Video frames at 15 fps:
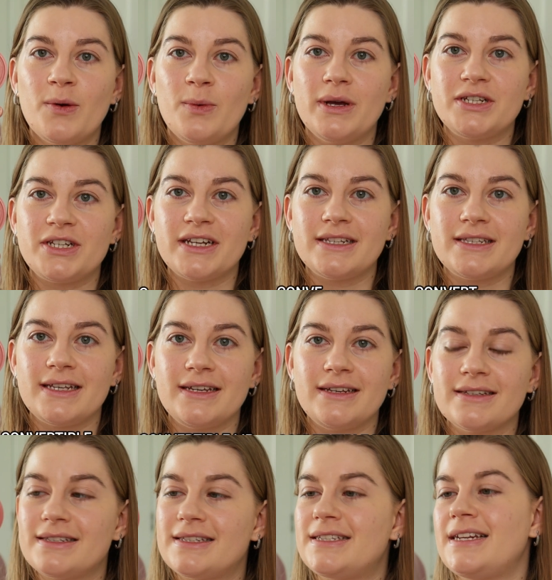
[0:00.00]
which is
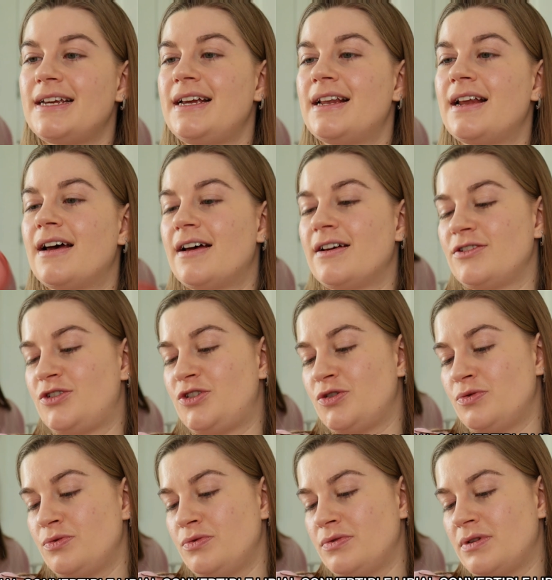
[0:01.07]
the Stila
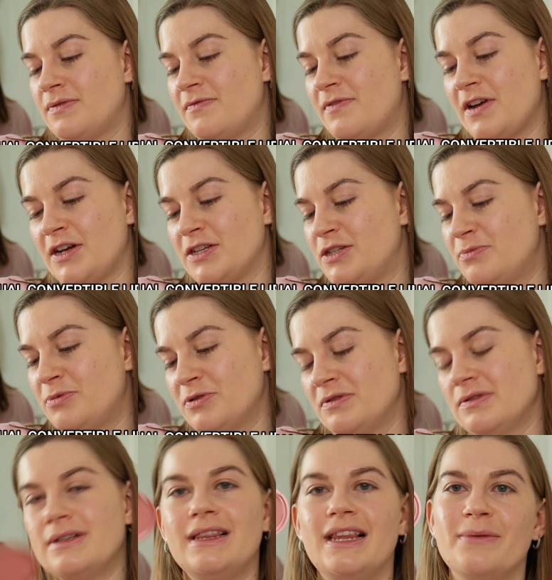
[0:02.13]
Dual
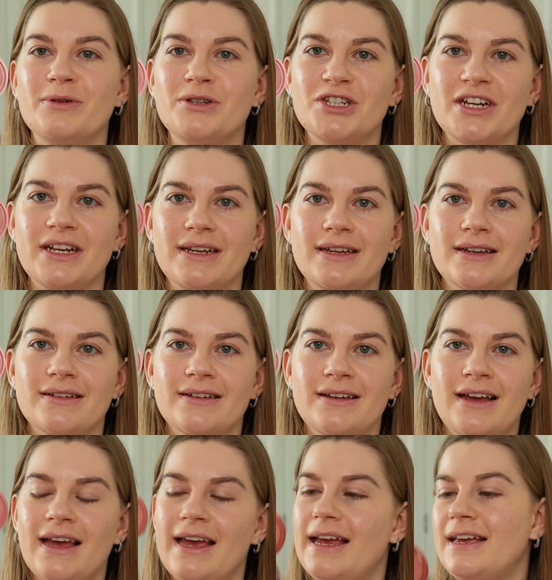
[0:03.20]
Convertible Lip and Cheek
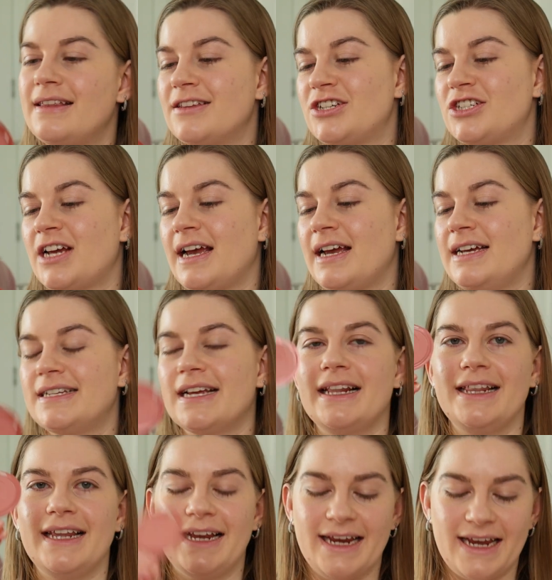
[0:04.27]
in the shade
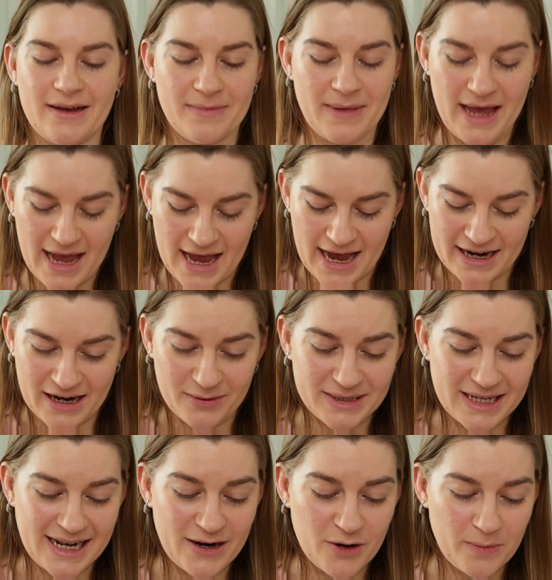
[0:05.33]
Lilium. And I
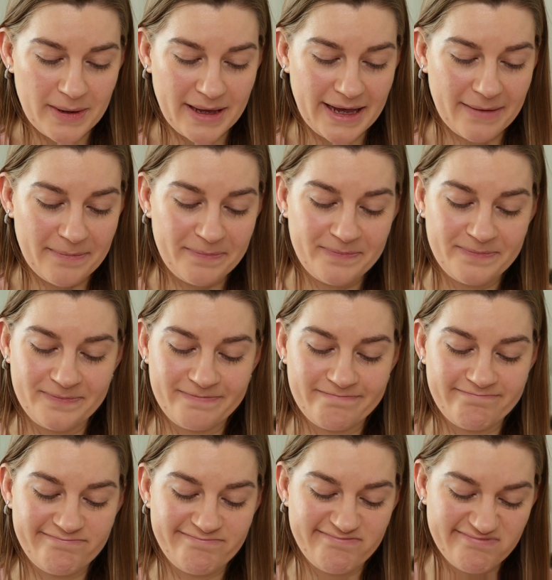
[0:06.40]
was a little bit
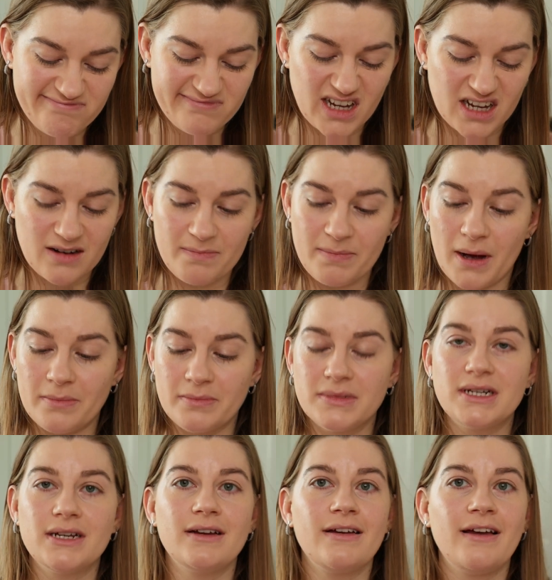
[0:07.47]
kind of
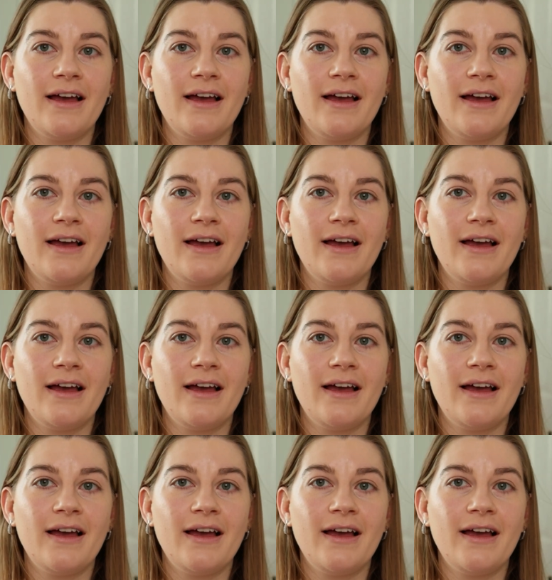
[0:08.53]
bummed